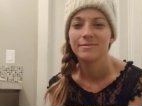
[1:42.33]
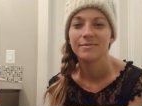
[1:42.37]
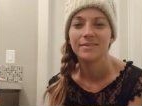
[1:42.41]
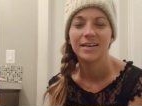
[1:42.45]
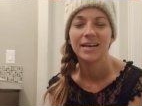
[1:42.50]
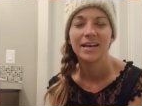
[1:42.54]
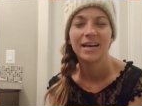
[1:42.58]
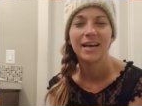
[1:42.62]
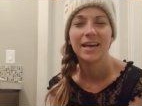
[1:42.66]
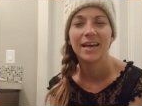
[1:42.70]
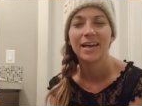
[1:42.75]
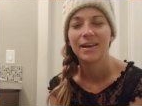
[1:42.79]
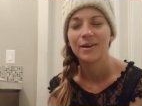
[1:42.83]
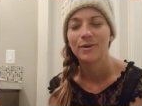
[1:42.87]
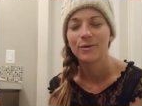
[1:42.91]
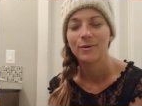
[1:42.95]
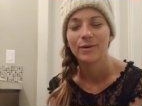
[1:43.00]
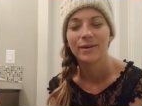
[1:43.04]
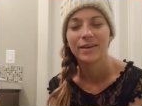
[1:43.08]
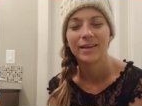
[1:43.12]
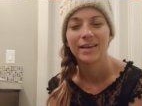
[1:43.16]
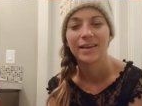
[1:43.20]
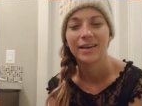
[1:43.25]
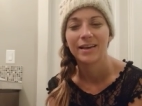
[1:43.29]
I don't
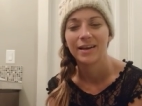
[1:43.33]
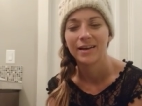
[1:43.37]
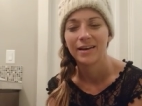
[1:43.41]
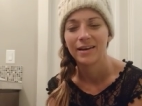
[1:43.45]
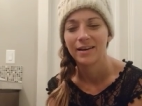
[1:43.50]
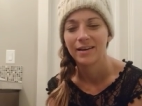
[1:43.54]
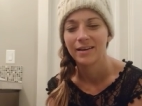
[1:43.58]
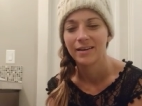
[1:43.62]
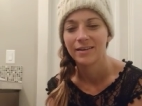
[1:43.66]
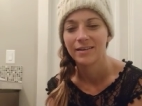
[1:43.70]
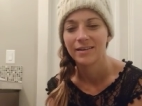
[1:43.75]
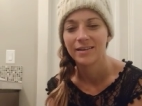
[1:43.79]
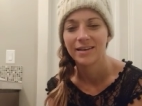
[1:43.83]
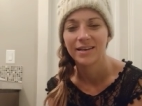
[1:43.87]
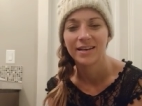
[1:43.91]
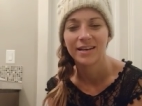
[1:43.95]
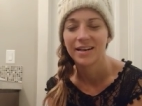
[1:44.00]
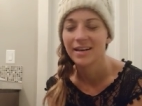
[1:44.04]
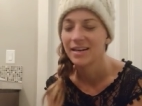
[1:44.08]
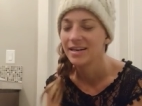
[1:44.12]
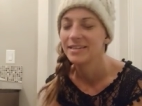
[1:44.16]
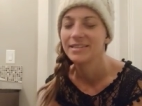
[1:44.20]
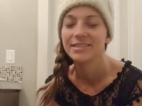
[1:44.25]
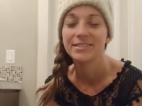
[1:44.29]
get it,
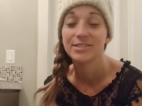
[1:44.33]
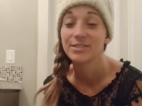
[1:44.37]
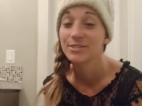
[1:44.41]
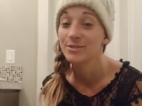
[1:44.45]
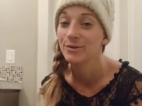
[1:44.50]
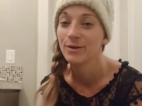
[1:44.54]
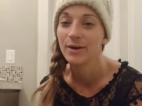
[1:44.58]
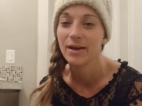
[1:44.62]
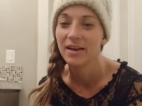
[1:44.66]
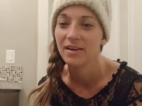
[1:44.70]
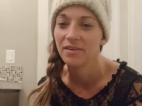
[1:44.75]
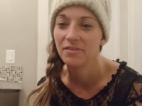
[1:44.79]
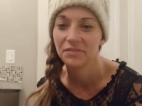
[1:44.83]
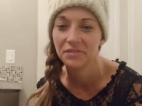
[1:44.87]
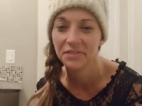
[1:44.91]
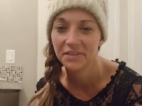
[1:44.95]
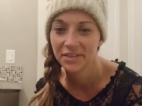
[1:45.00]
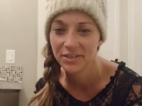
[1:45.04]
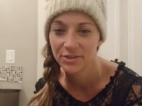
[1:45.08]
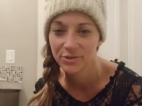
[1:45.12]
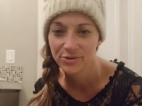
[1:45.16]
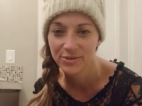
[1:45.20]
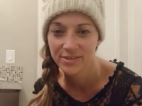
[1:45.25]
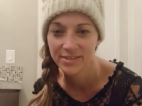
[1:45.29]
and I just don't have
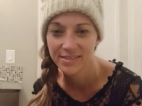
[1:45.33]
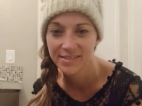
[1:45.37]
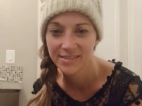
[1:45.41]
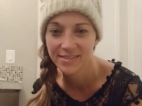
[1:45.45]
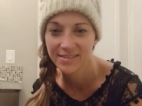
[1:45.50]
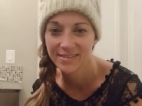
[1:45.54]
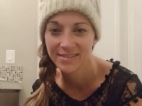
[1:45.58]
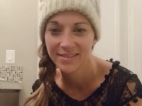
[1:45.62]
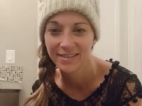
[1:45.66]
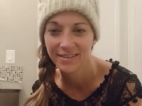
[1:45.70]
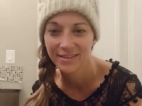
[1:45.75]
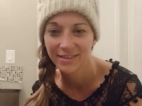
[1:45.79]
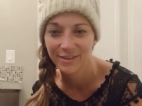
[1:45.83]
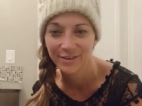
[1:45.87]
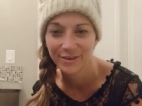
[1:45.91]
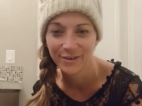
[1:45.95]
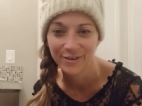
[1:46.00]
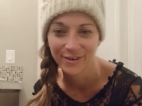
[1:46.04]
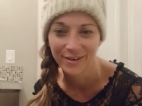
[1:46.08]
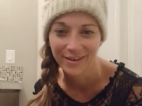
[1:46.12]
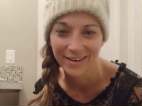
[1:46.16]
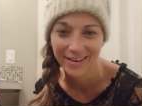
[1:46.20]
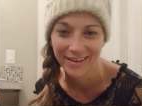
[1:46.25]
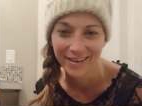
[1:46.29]
interest to
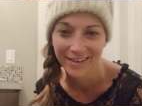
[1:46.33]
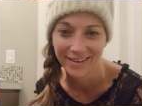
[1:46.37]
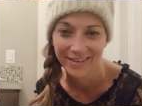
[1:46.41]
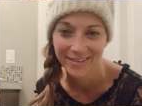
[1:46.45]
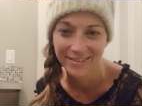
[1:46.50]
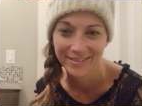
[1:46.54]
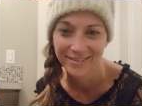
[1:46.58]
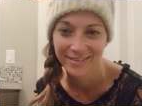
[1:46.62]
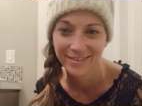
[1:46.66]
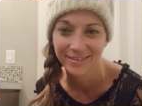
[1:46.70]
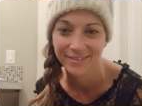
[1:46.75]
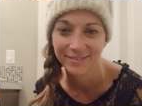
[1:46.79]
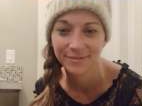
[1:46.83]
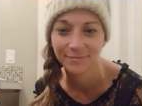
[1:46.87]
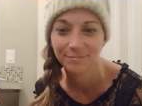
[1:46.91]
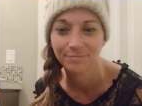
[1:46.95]
learn, I guess.